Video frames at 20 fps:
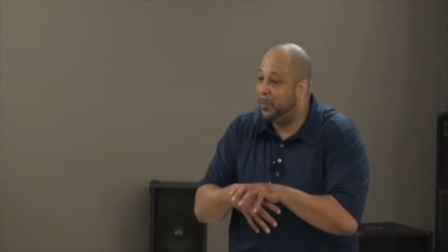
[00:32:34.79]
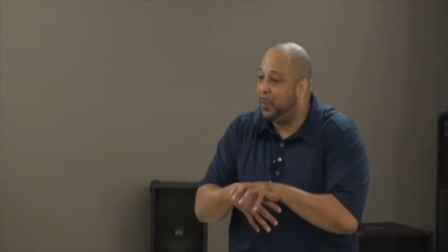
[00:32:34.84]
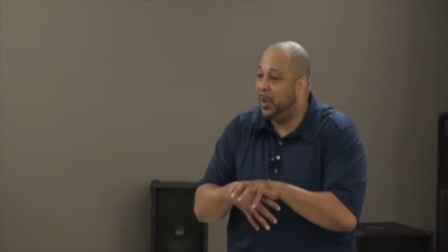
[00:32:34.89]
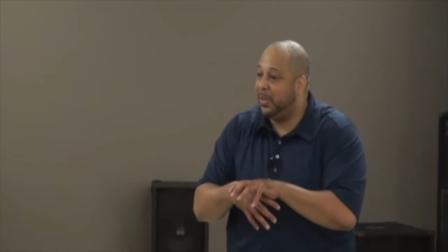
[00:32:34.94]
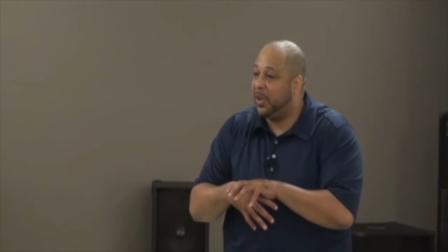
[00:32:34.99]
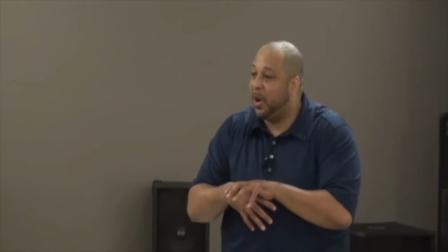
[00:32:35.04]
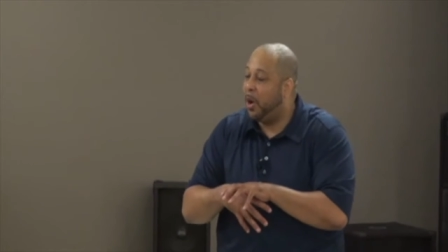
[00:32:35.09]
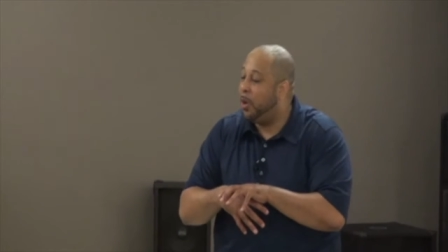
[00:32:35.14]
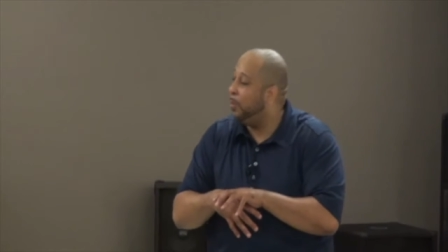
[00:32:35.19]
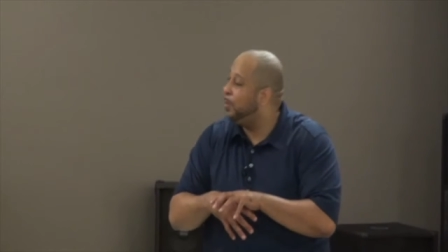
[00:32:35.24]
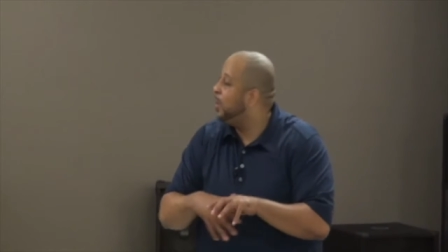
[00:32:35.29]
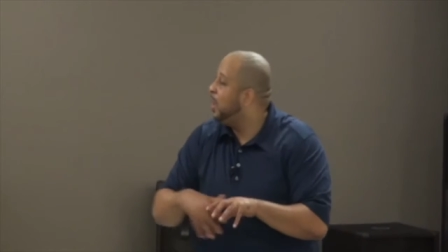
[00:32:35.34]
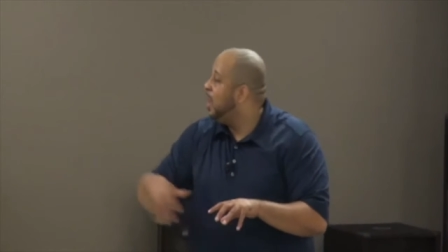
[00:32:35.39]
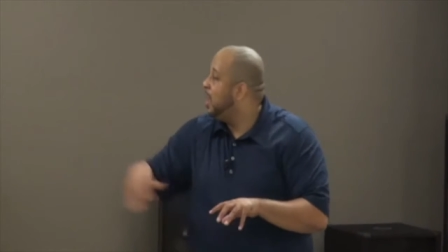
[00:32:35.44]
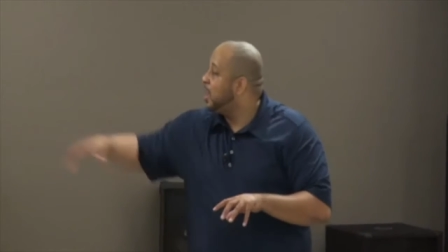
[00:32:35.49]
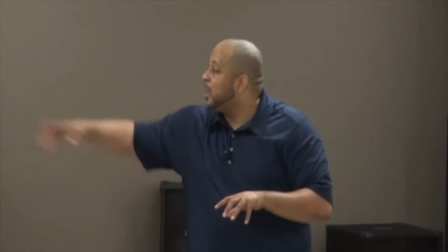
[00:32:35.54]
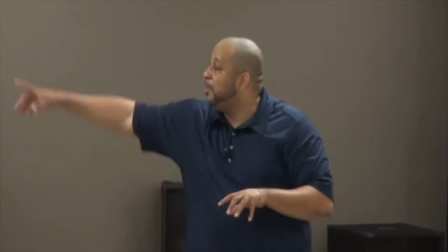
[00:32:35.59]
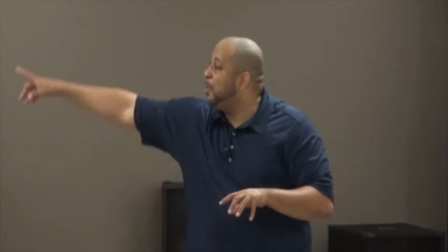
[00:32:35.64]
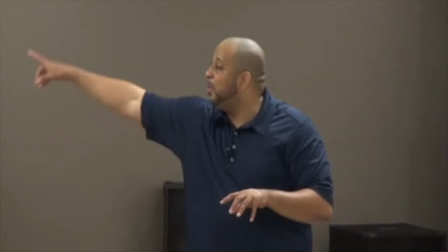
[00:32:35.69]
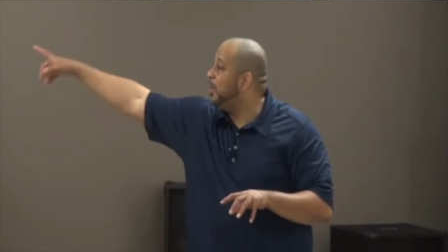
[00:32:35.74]
with hope.
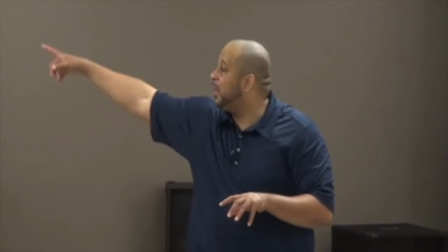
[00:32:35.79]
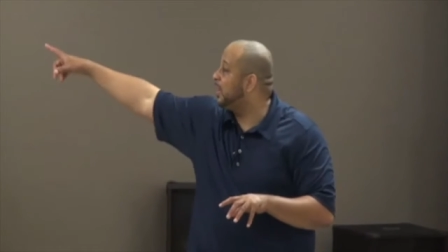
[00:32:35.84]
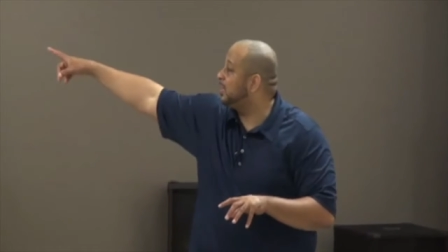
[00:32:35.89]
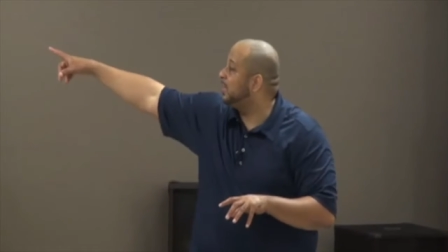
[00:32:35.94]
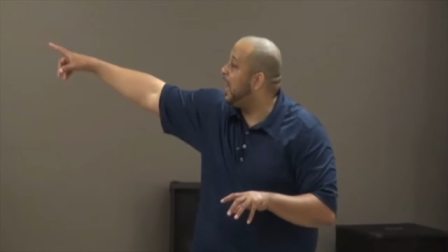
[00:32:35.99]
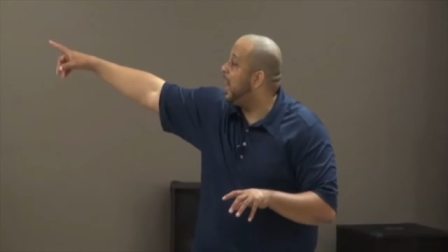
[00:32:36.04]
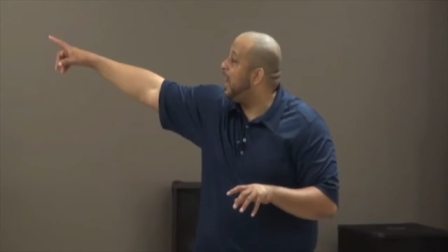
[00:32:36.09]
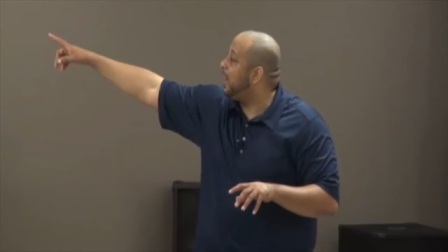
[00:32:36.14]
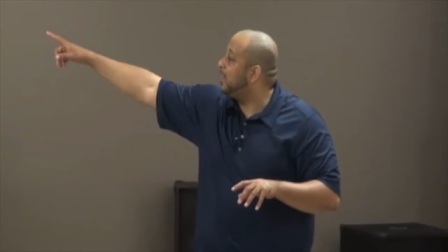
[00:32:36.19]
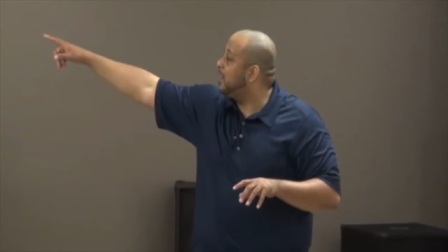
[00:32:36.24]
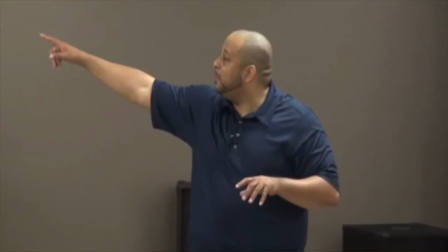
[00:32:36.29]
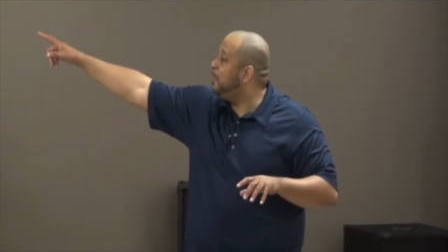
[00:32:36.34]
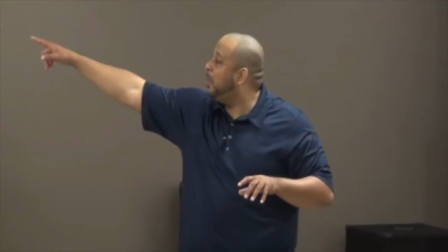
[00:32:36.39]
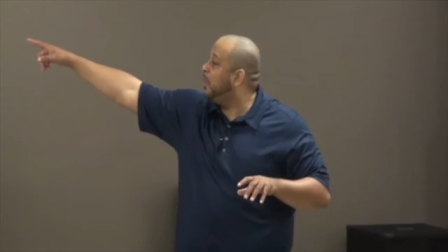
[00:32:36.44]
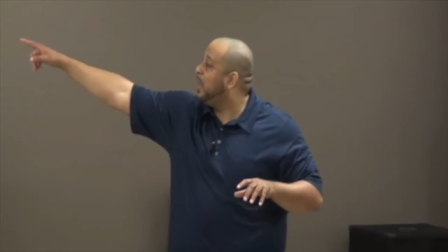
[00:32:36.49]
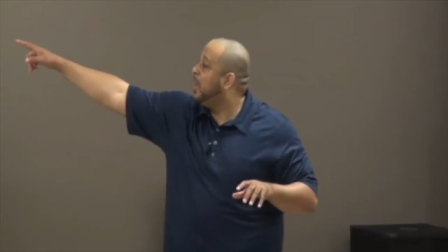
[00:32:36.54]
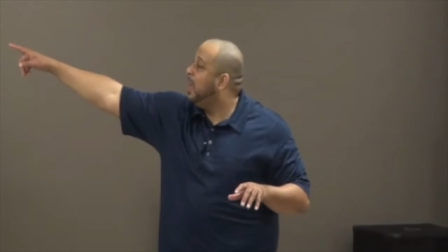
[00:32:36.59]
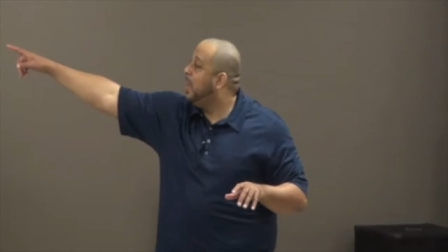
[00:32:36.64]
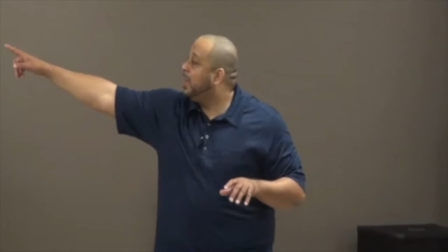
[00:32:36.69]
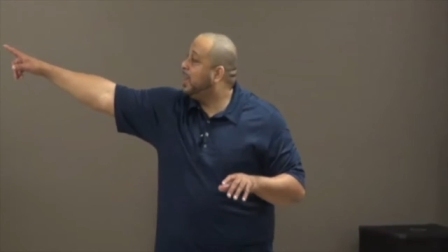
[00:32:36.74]
Come on, next slide. Come on.